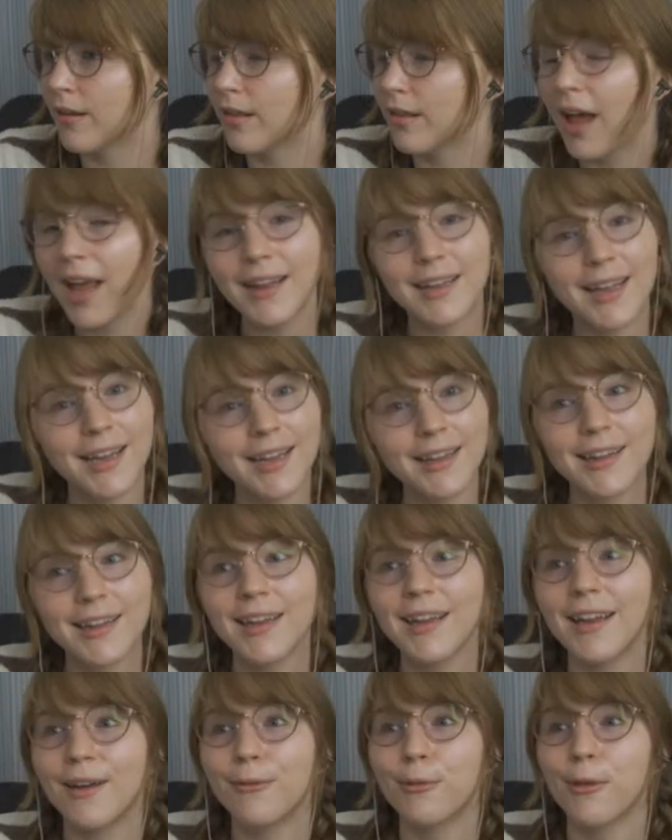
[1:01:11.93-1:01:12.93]
I liked
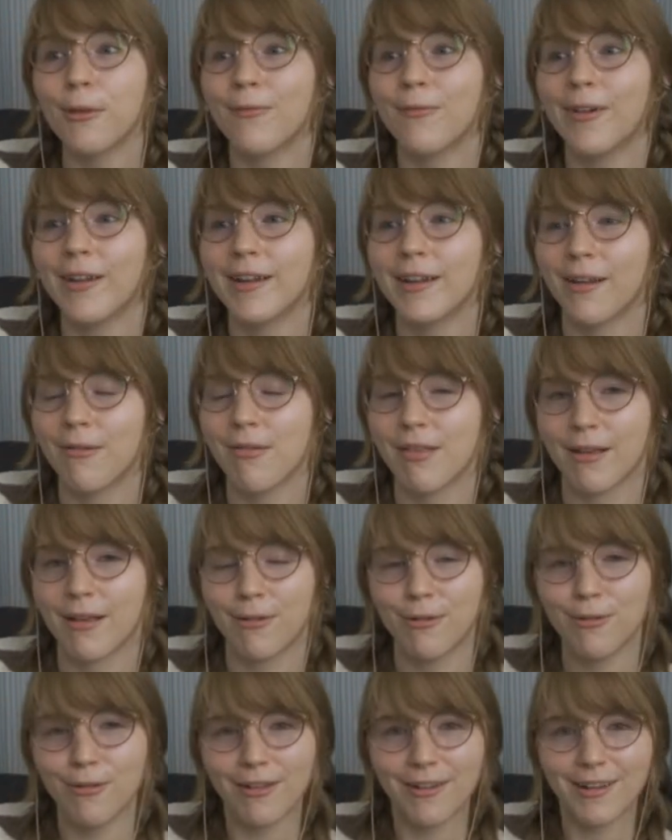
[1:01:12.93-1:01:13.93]
it. It was fun. I was like,
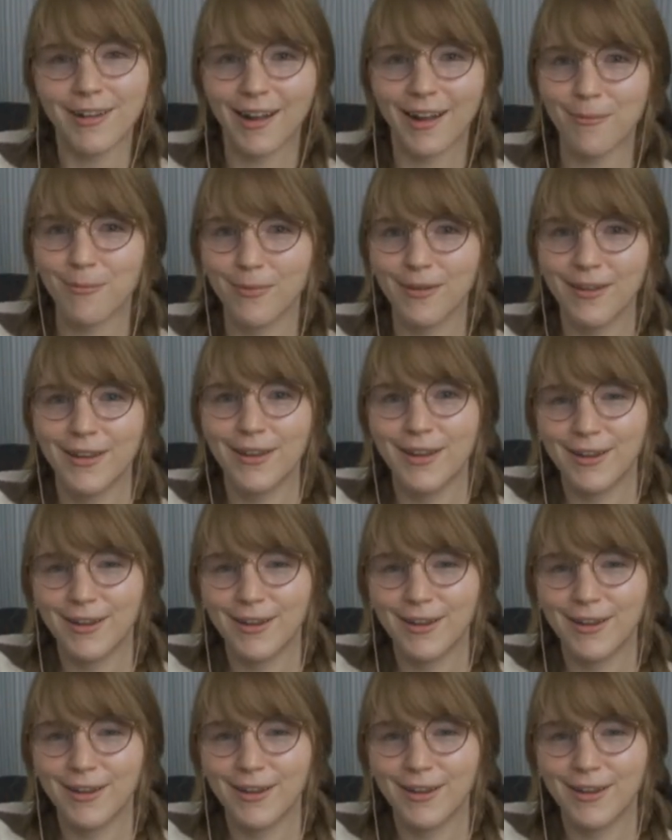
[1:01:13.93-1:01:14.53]
oh god, I'm